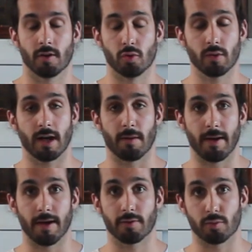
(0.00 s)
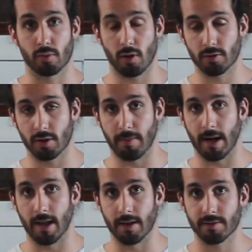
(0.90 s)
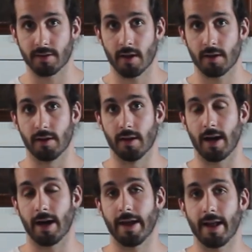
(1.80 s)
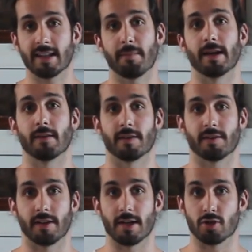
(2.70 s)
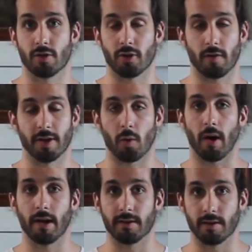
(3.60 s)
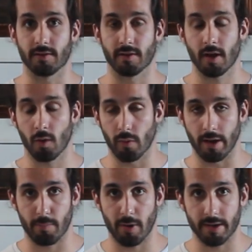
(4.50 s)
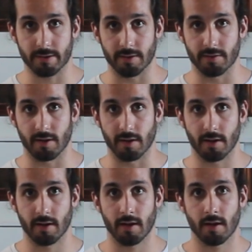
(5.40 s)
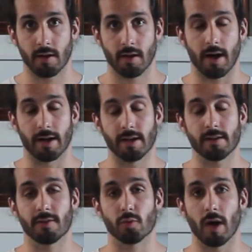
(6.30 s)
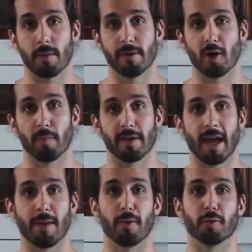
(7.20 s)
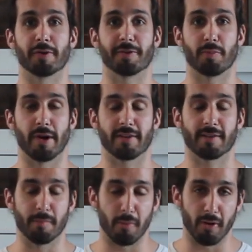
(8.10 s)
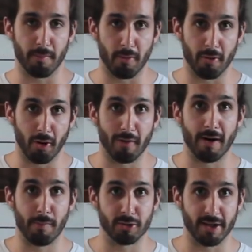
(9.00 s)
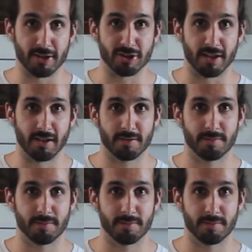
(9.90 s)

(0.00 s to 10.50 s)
doing our best to counterbalance the unhealthy manifestations of the qualities we are practicing, and in this way becoming able to express more and more of our potential.